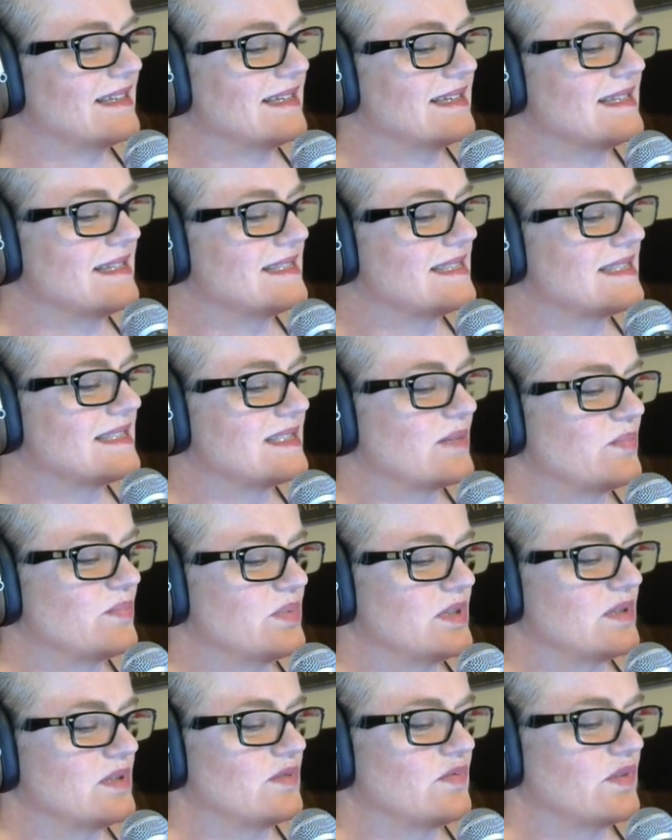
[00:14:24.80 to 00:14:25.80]
This is a
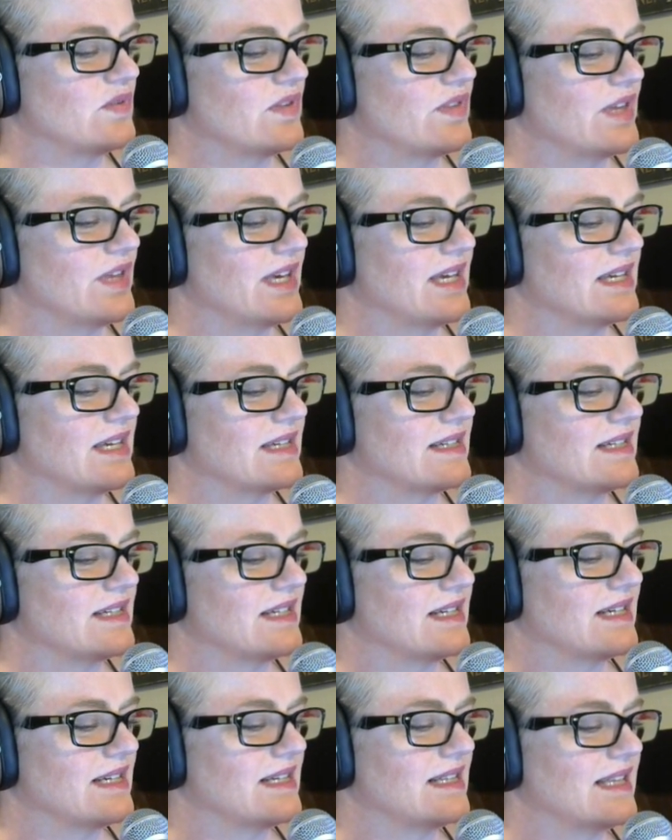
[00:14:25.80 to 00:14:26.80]
beautiful thing.
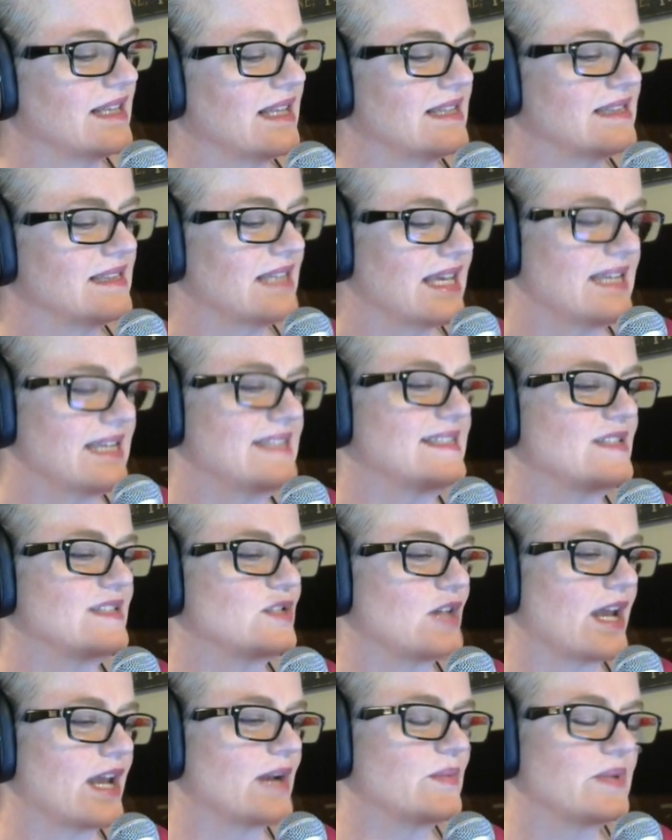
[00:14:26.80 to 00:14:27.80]
Ladies and
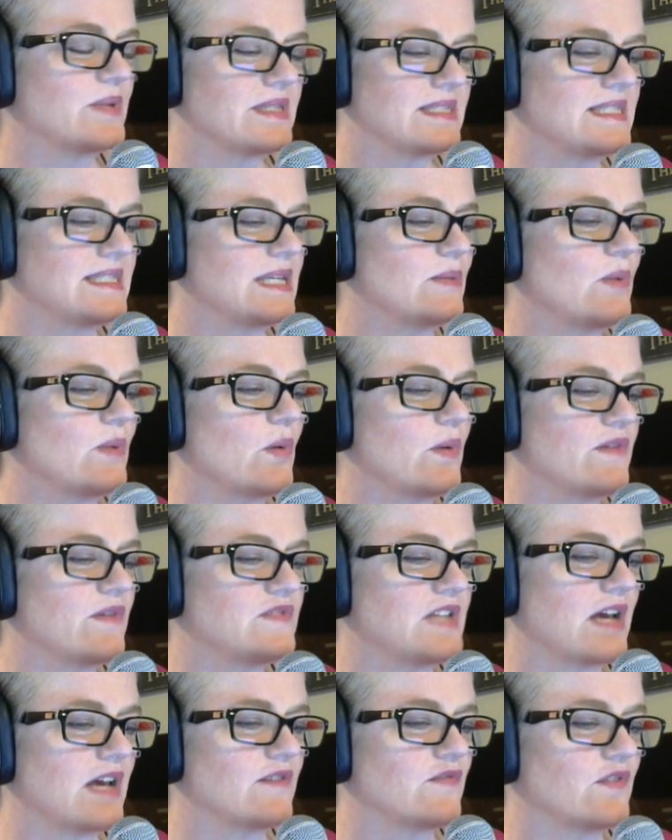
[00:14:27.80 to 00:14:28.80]
gentlemen, see what we've
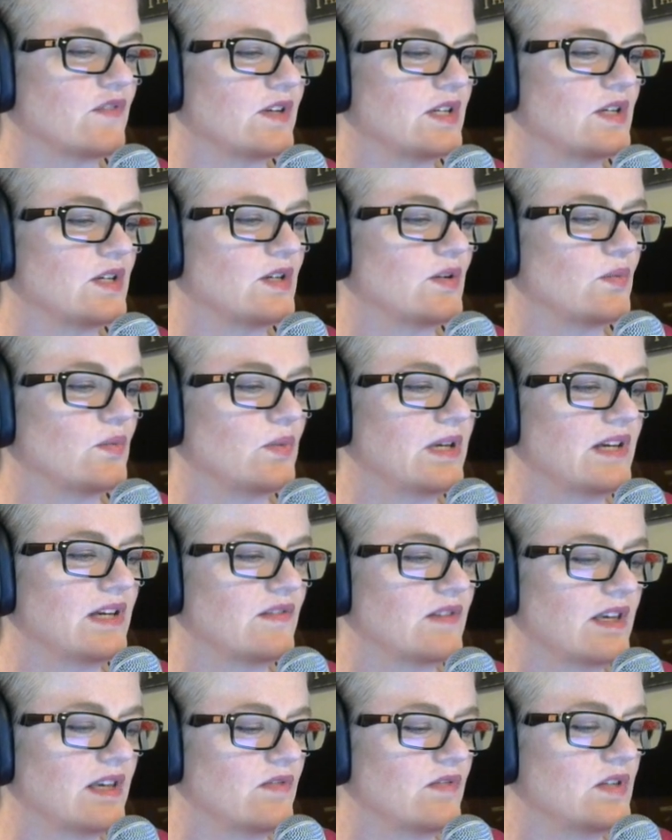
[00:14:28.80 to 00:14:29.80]
done for you. We have
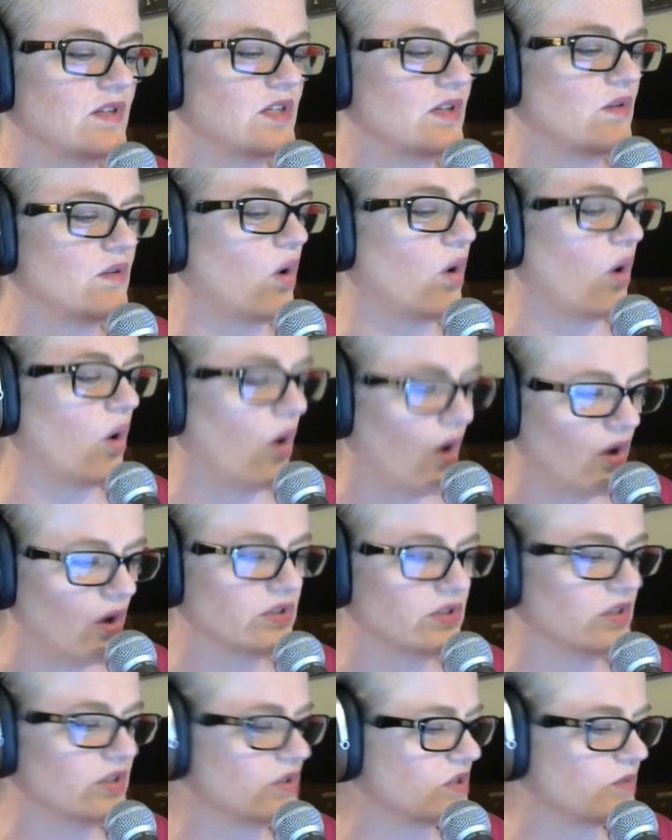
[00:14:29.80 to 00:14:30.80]
given you a whole
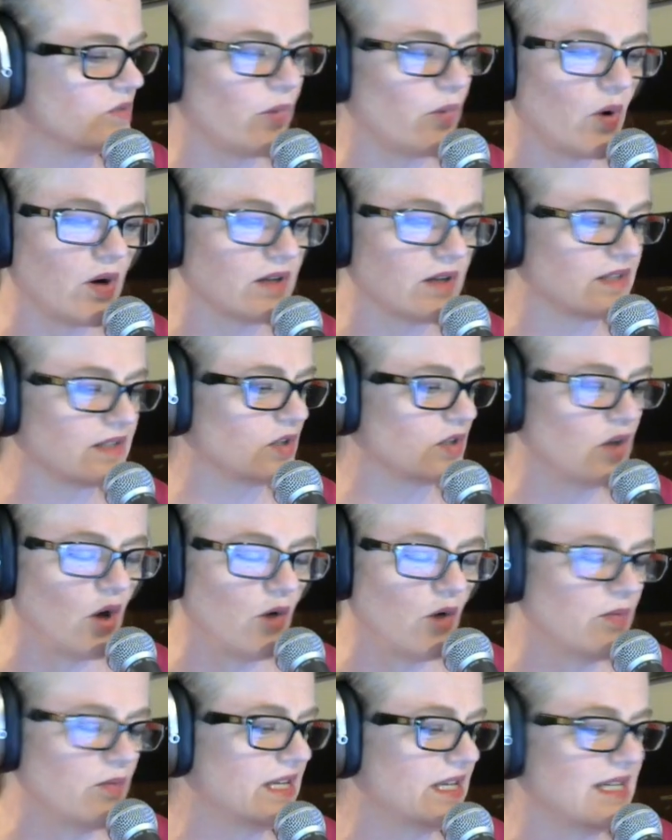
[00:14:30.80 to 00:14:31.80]
new sport that
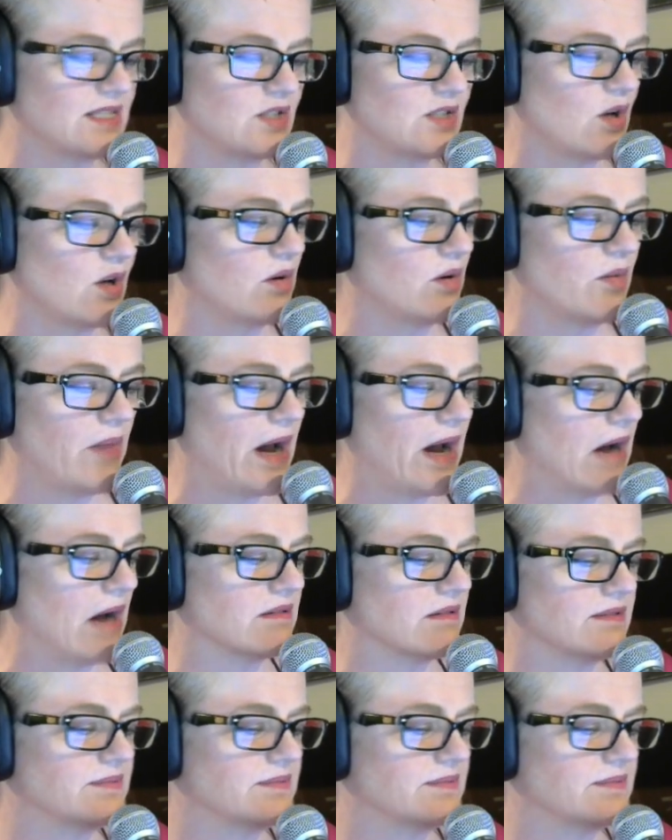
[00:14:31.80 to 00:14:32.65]
nobody has known about.